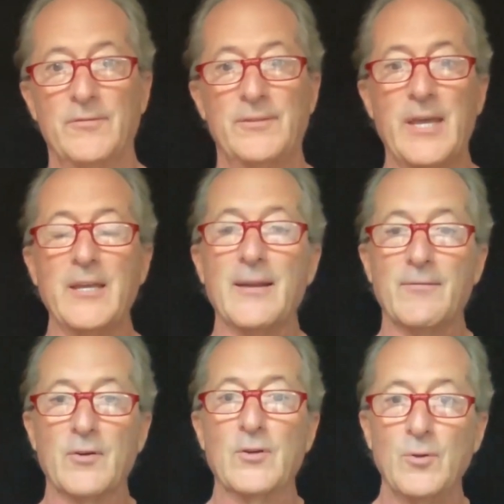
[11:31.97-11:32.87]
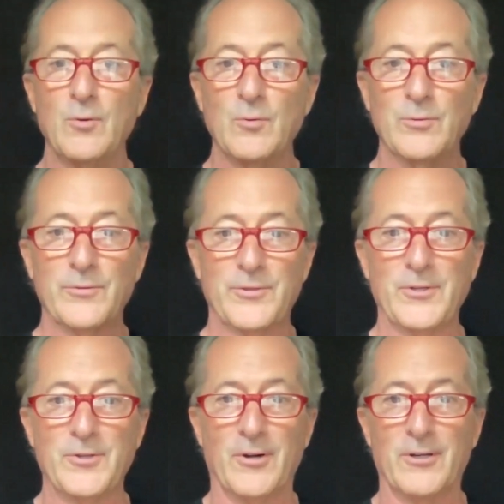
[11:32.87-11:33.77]
they never knew the
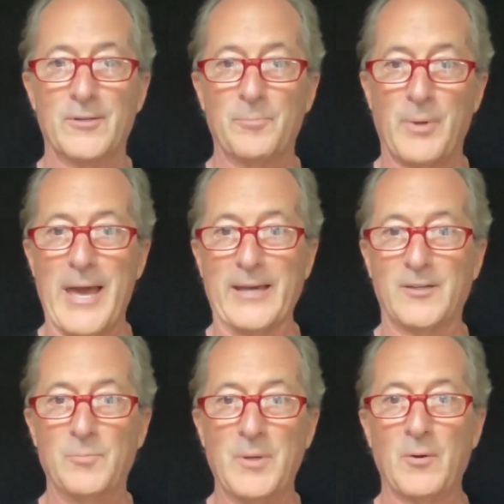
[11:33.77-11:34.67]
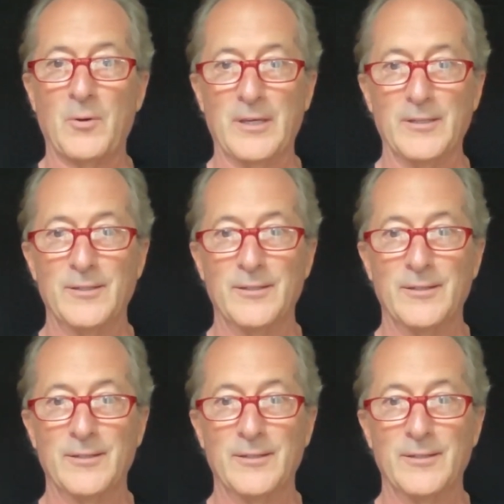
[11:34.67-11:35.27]
dark black period.